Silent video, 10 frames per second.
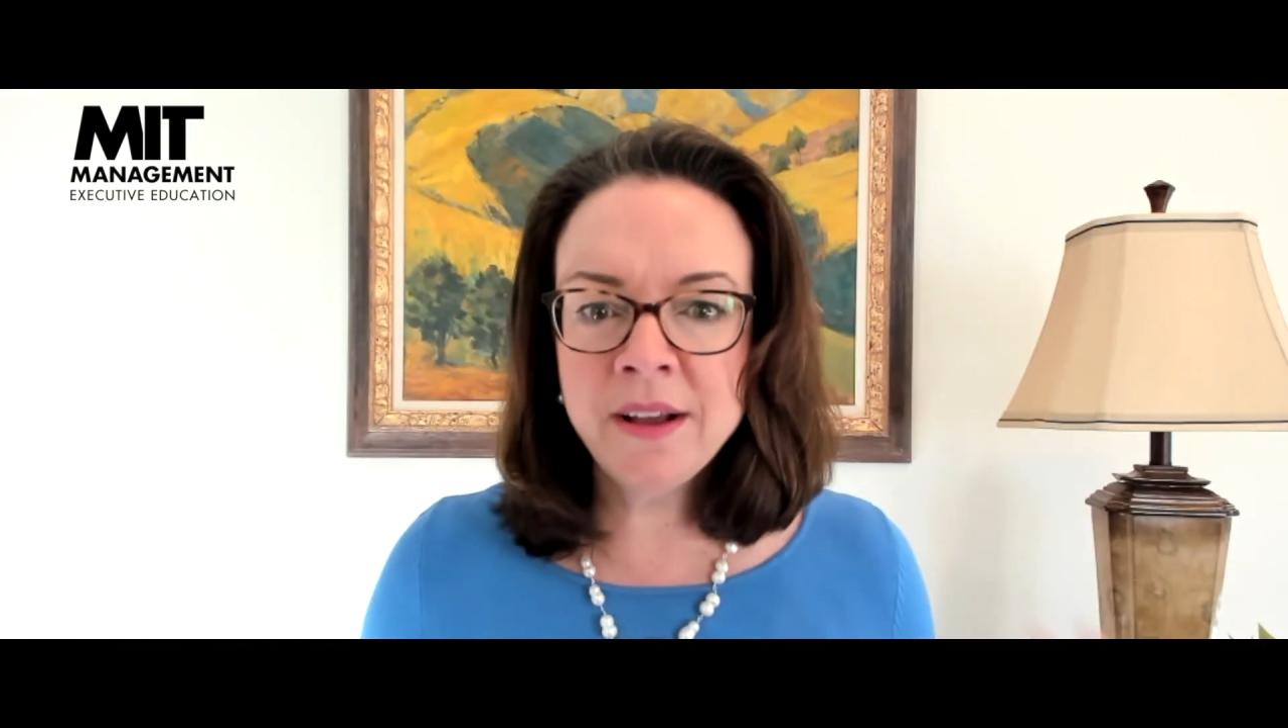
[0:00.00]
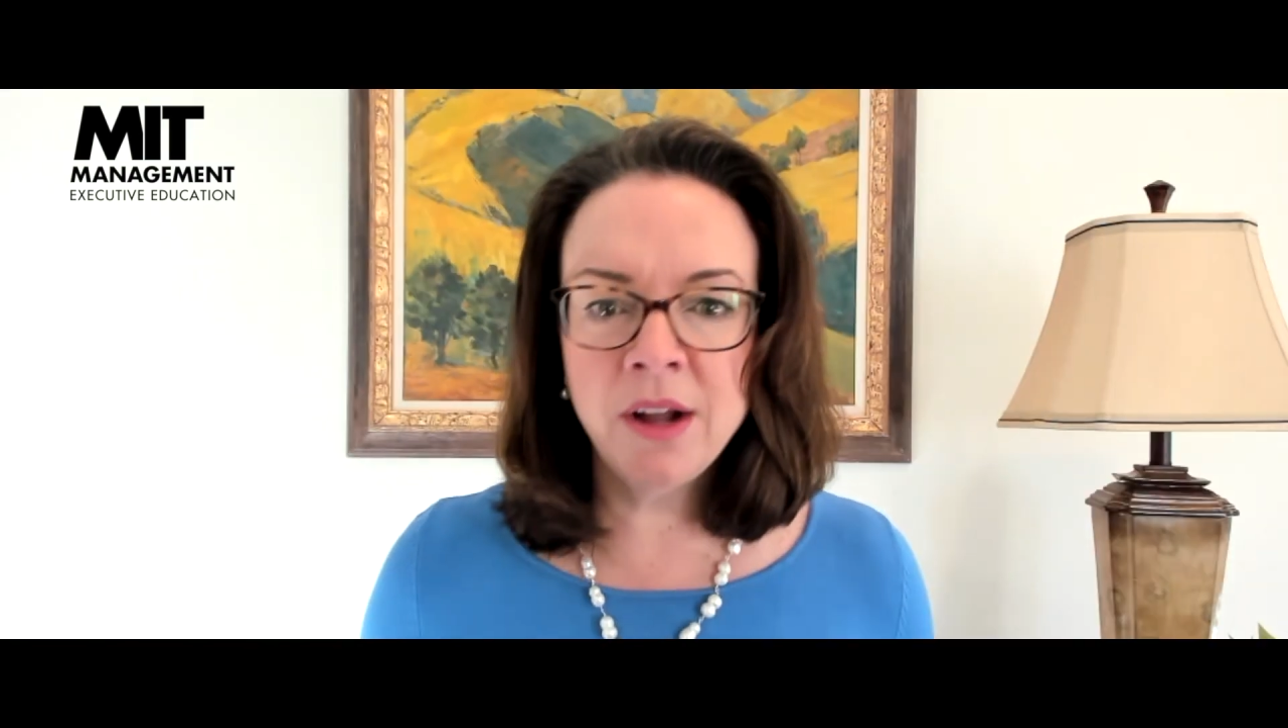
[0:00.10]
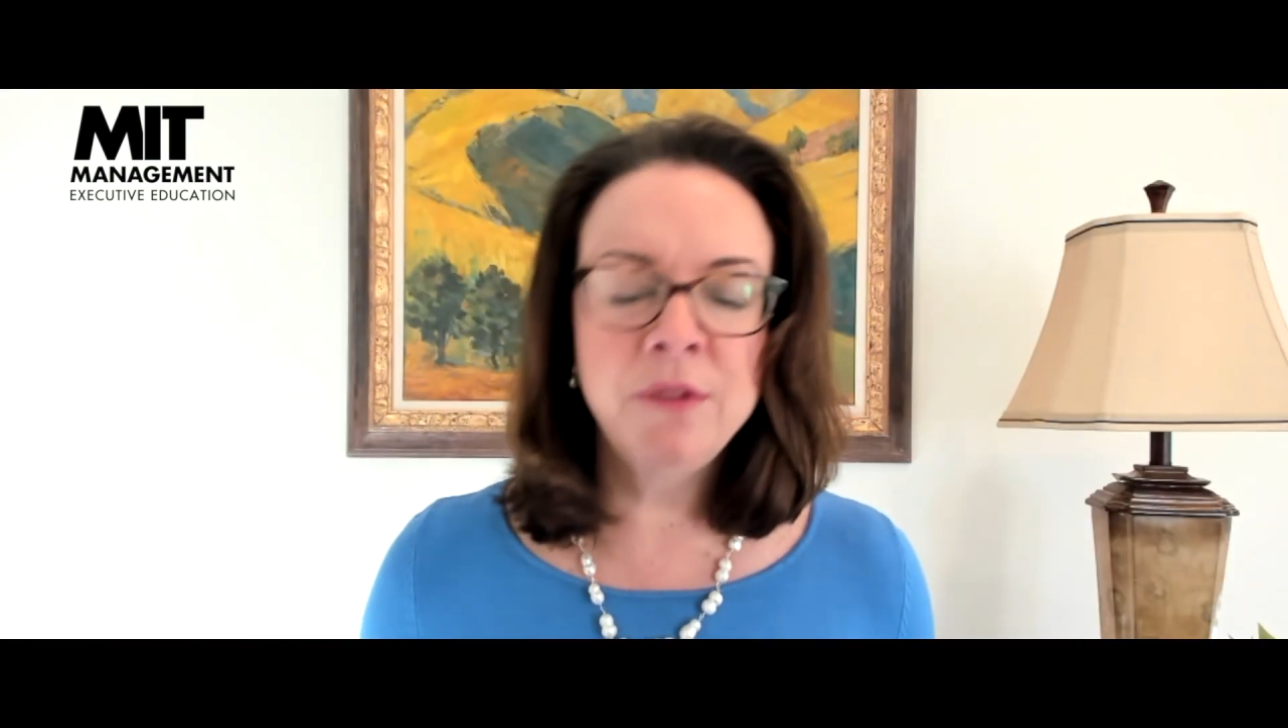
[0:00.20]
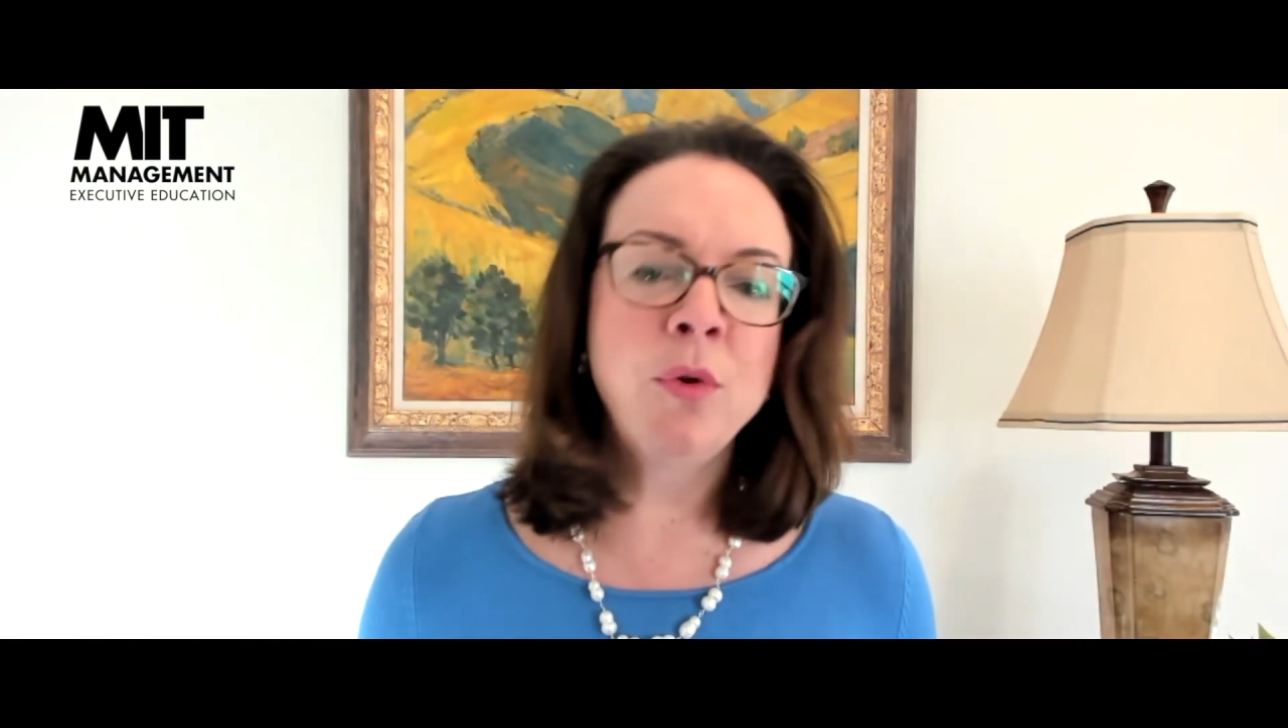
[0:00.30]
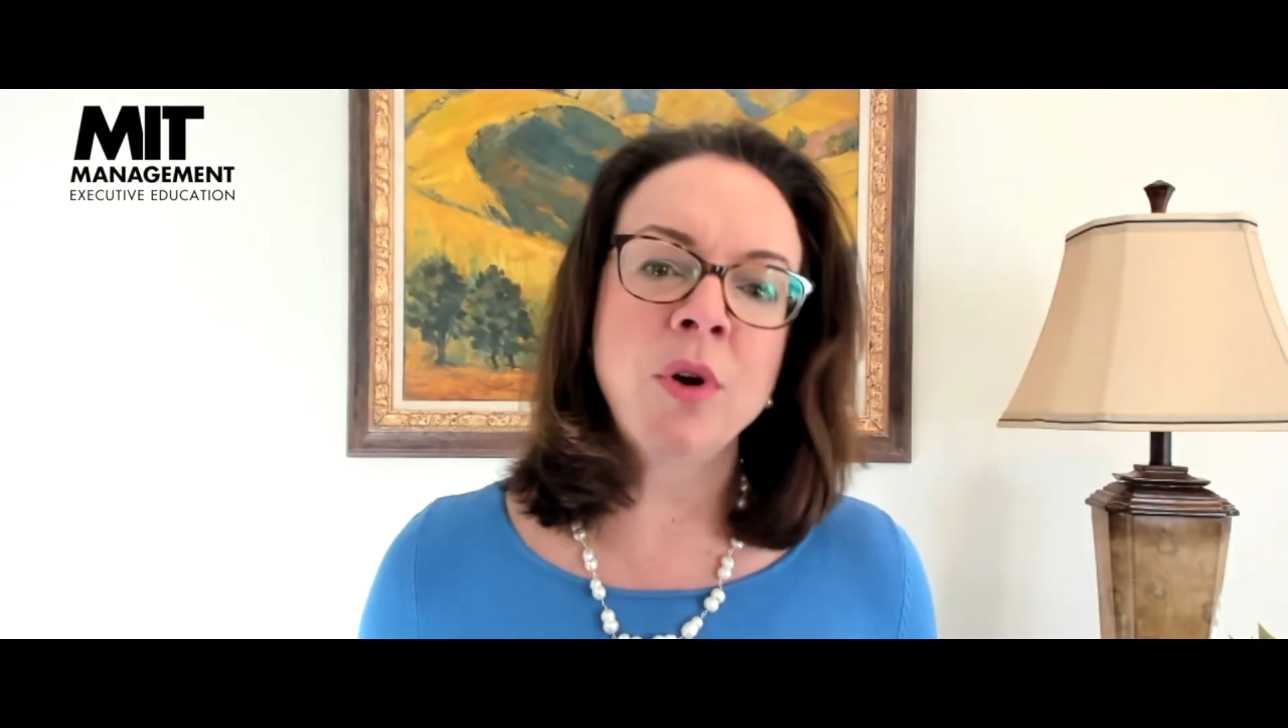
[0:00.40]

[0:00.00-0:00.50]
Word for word: kind of